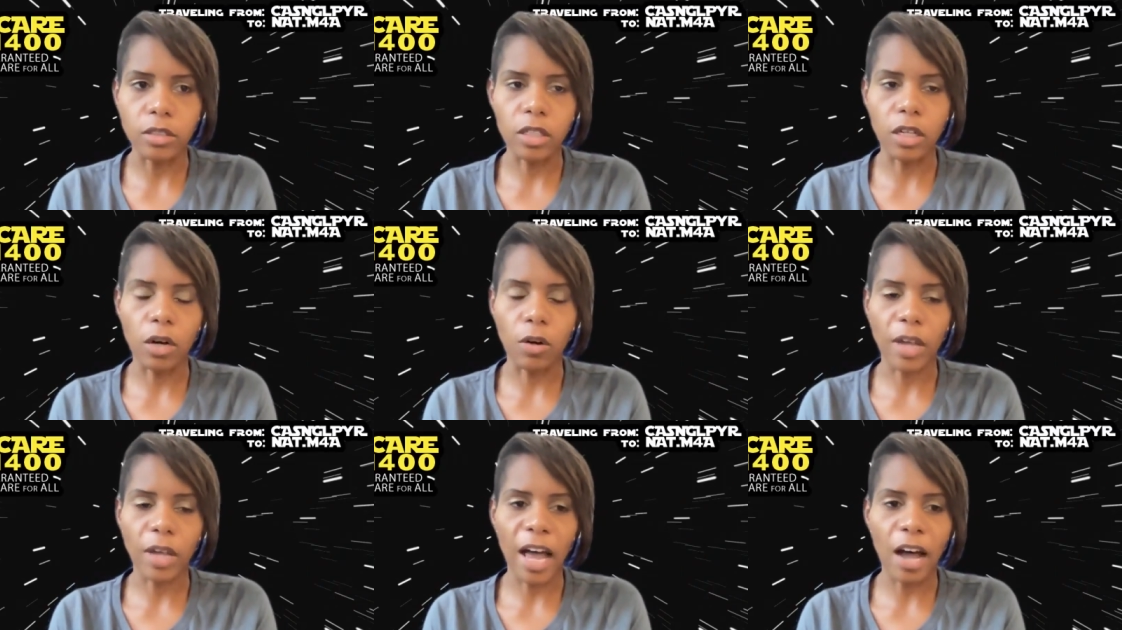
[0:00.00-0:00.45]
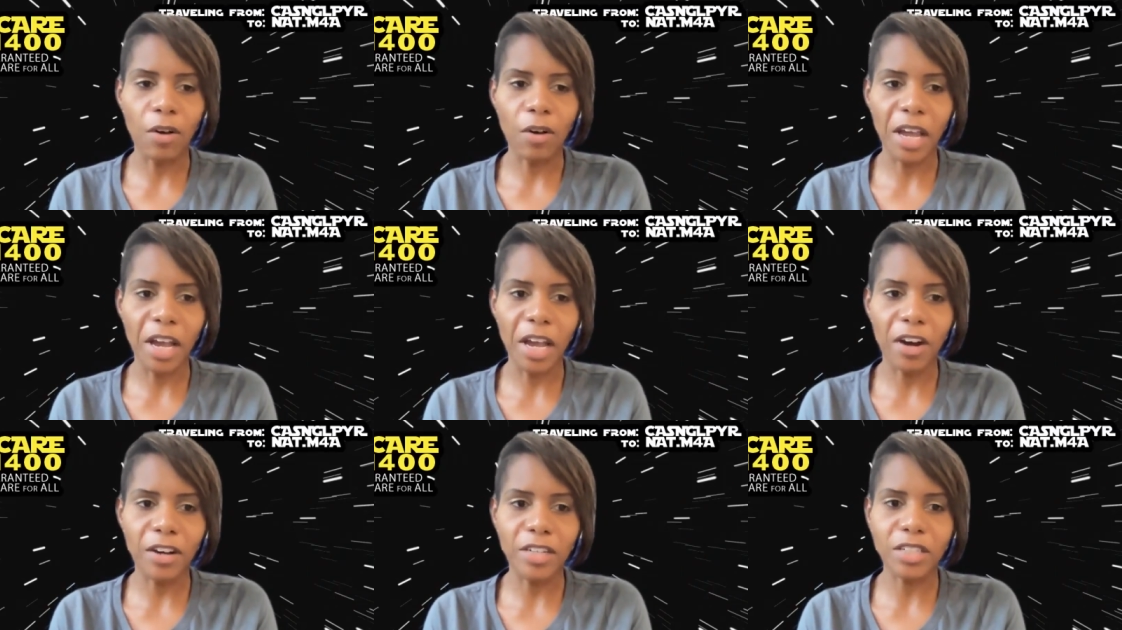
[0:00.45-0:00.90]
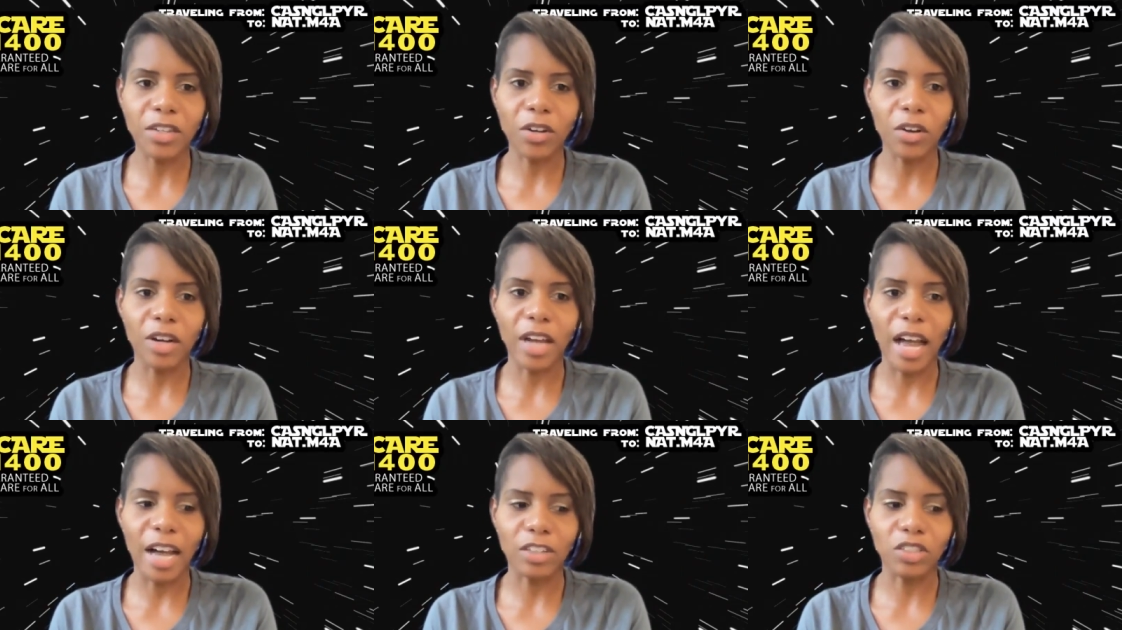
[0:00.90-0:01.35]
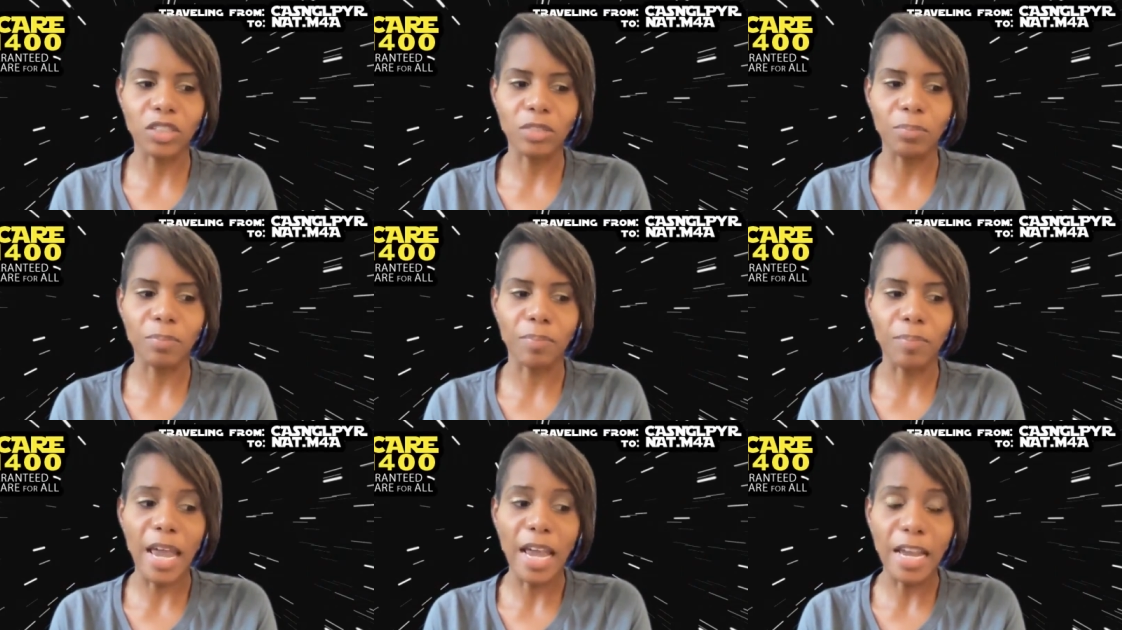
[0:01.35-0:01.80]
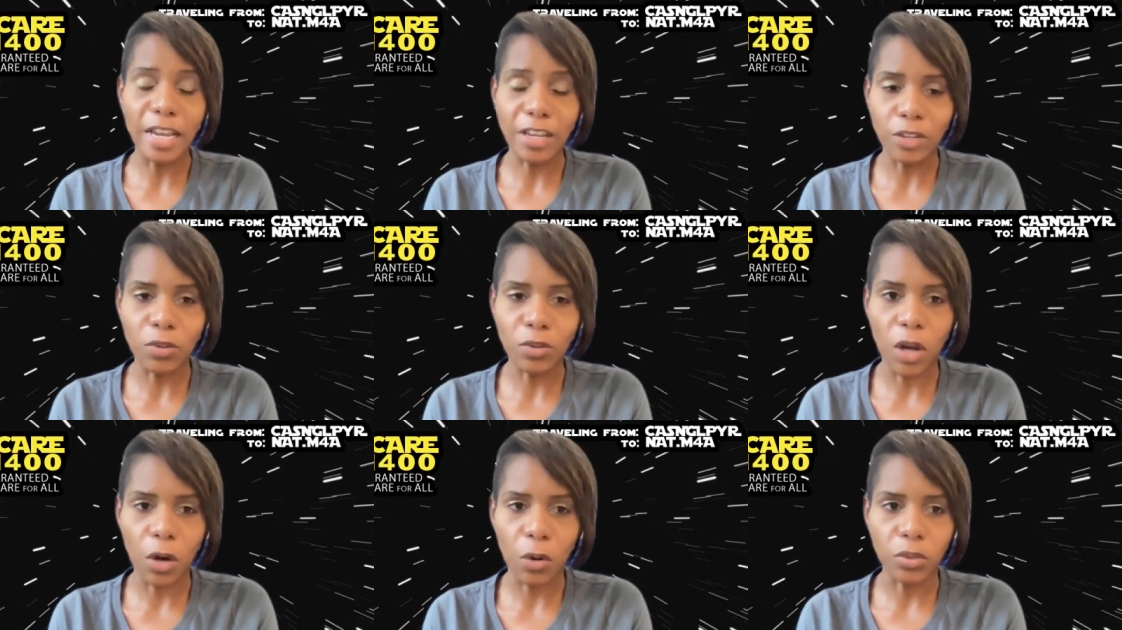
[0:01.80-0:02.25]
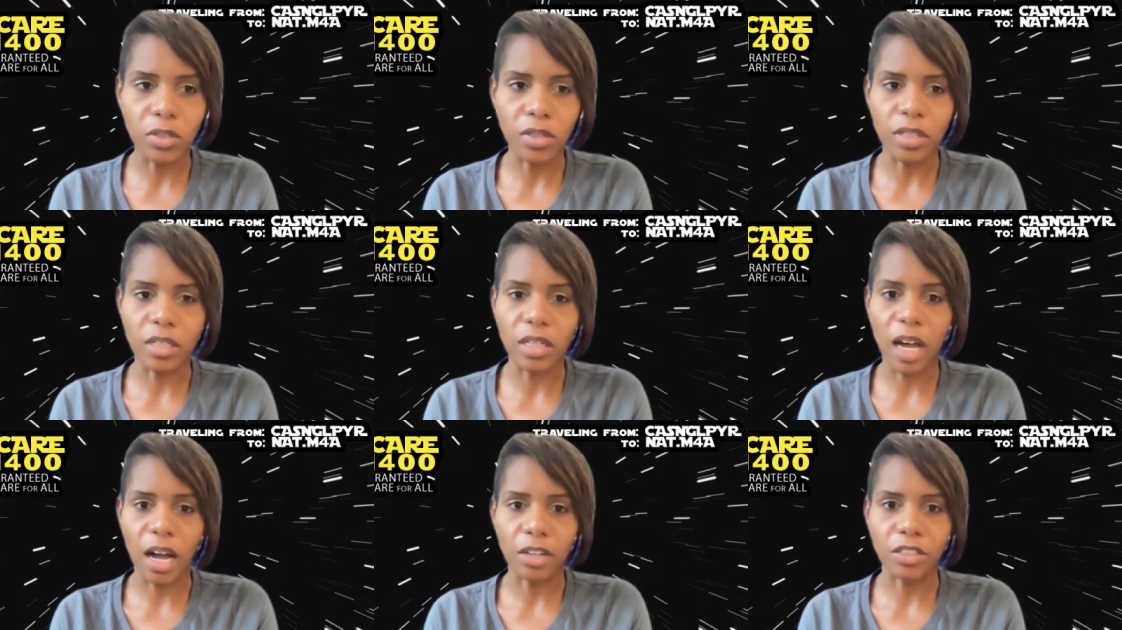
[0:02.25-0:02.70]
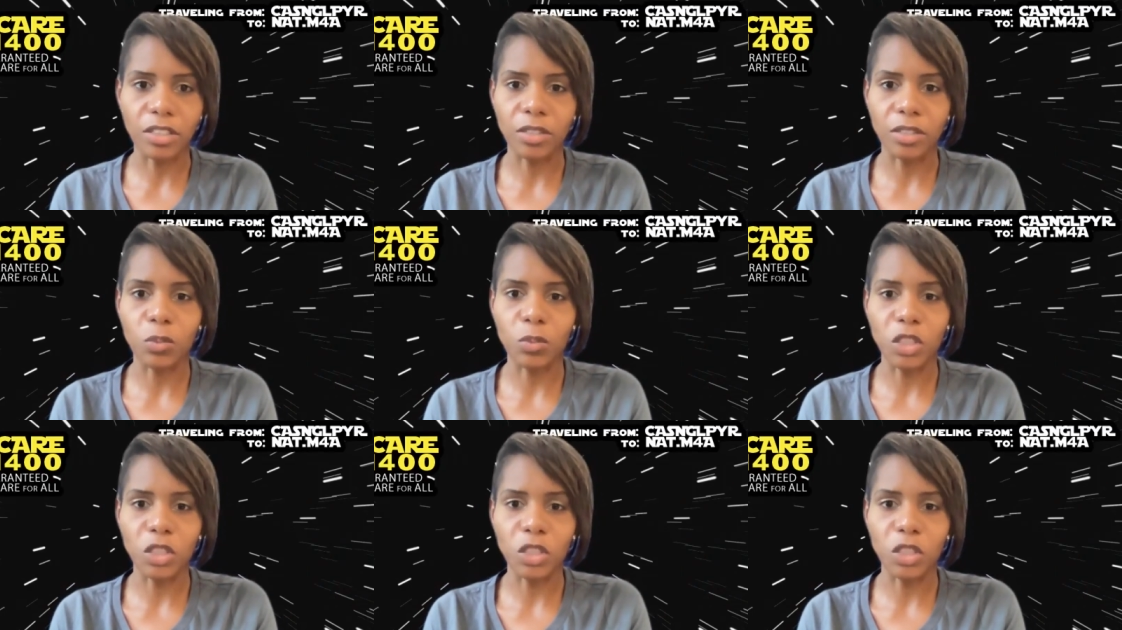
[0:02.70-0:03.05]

You know, CalCare isn't going to actually make you go to the doctor.